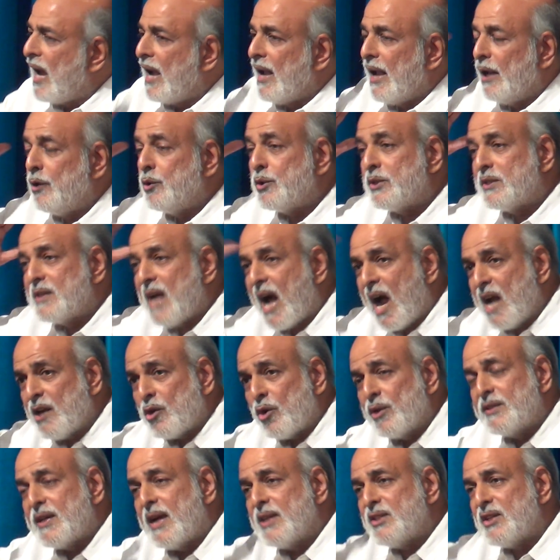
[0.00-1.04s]
You start
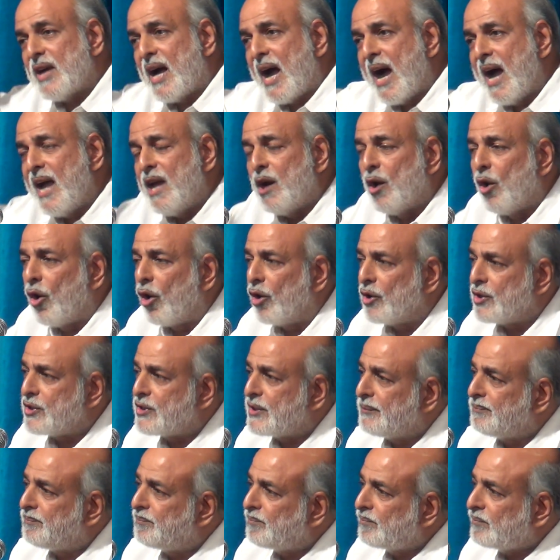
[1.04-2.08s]
on such a high horse.